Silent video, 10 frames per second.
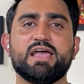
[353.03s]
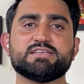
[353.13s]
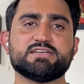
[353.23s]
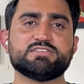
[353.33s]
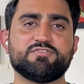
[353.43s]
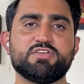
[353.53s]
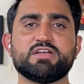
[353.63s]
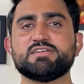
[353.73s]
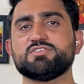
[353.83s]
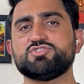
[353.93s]
SRJ
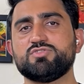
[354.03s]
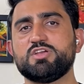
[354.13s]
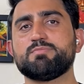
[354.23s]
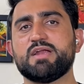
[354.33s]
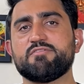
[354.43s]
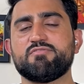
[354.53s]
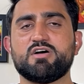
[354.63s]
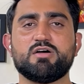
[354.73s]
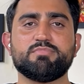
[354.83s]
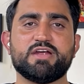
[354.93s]
Africa is a unique
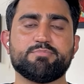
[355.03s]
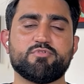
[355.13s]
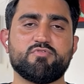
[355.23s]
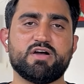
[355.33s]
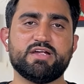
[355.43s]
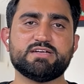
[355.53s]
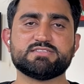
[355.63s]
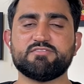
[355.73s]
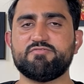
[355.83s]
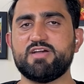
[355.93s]
platform that provides
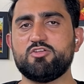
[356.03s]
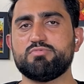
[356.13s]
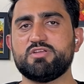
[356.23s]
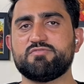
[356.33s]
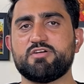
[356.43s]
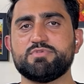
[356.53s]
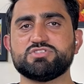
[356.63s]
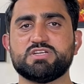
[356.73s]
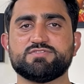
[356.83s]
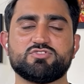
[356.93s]
the valuable
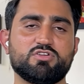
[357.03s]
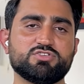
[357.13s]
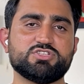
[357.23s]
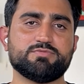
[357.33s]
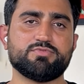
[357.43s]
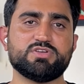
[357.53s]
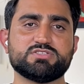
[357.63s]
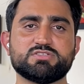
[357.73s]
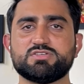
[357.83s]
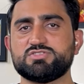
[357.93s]
information of scholarship,
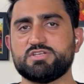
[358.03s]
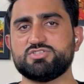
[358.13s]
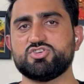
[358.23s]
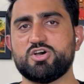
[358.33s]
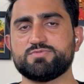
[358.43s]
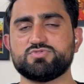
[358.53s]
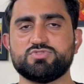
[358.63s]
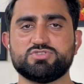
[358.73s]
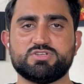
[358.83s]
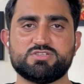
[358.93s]
research, and jobs to
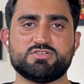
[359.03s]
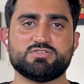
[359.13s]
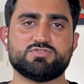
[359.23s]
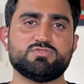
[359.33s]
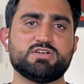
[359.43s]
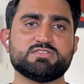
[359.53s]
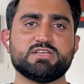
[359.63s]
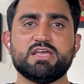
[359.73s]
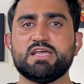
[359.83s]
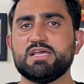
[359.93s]
international students.
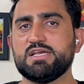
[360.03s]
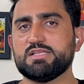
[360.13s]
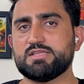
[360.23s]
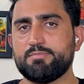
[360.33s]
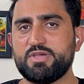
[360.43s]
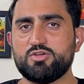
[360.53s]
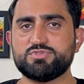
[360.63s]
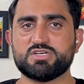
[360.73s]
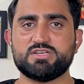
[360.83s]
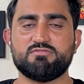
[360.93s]
The main
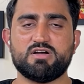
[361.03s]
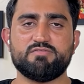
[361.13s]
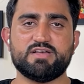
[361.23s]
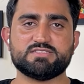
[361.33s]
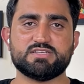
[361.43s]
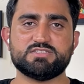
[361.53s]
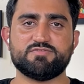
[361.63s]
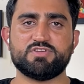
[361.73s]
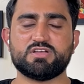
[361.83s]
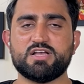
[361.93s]
objective of SRJ
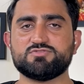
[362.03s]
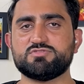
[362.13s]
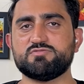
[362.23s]
Africa is to